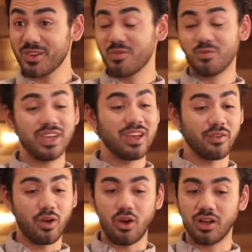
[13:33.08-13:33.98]
We have
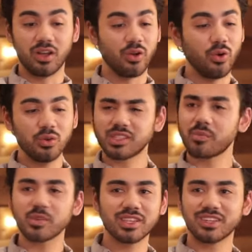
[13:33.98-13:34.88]
a whole
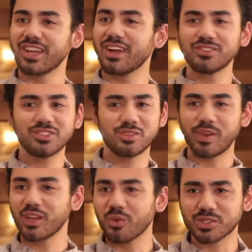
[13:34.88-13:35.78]
separate set of challenges
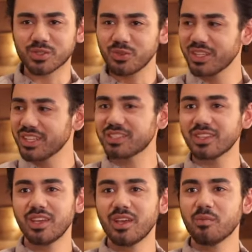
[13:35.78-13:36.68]
depending on what school it is,
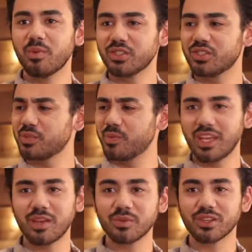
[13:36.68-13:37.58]
but just being
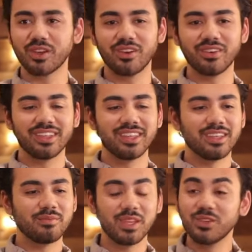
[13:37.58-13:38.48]
able to go,
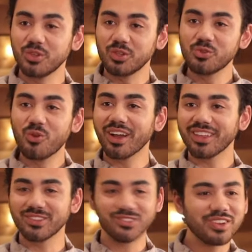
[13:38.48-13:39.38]
man, you're
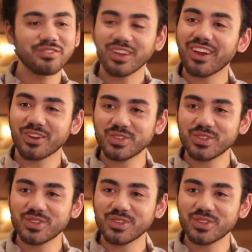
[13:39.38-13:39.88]
trying to figure out how to reach your